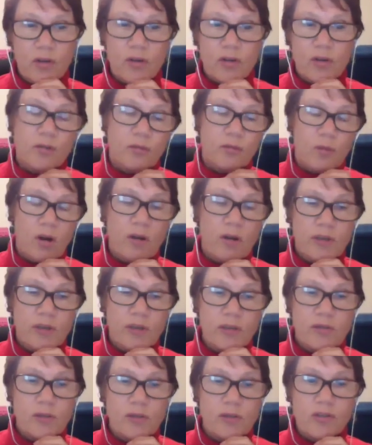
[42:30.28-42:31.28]
my
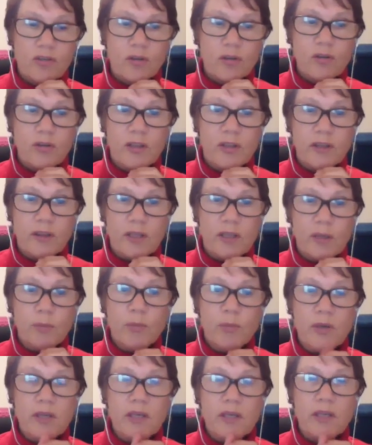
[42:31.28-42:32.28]
research showed that their
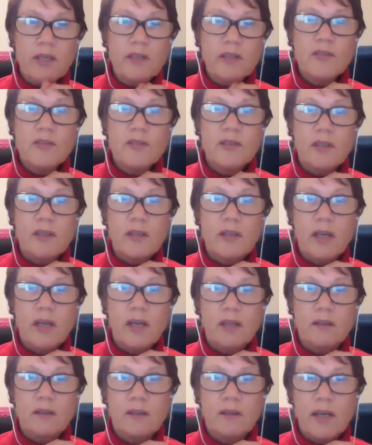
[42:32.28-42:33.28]
peers in
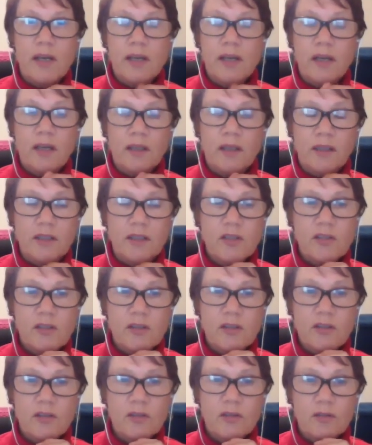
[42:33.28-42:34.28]
that late
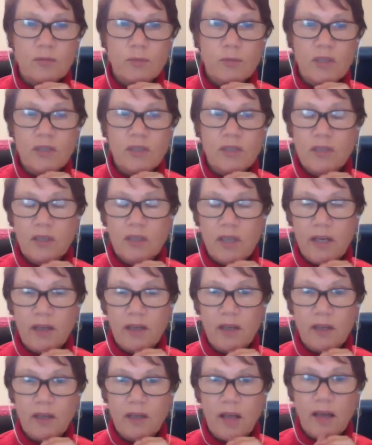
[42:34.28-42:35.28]
adolescence, mid to
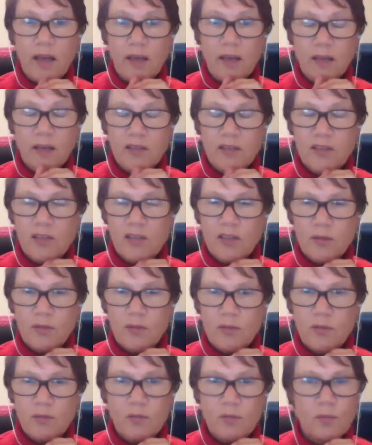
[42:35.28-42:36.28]
later adolescence,
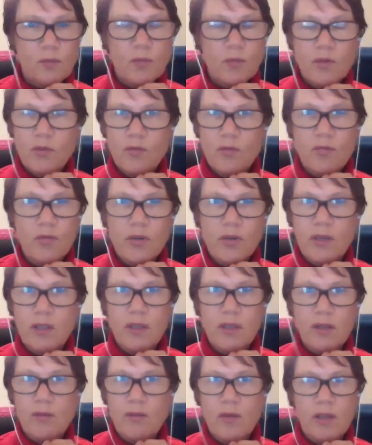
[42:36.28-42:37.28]
was
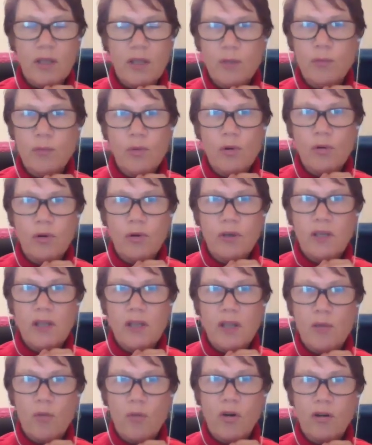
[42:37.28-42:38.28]
really, really important in
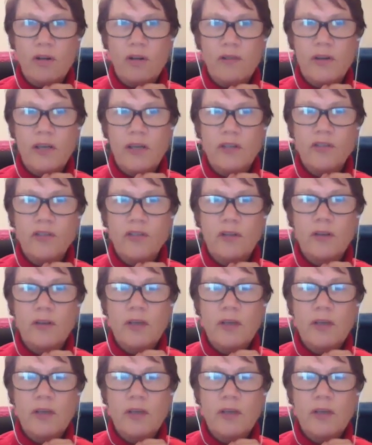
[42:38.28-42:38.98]
their motivation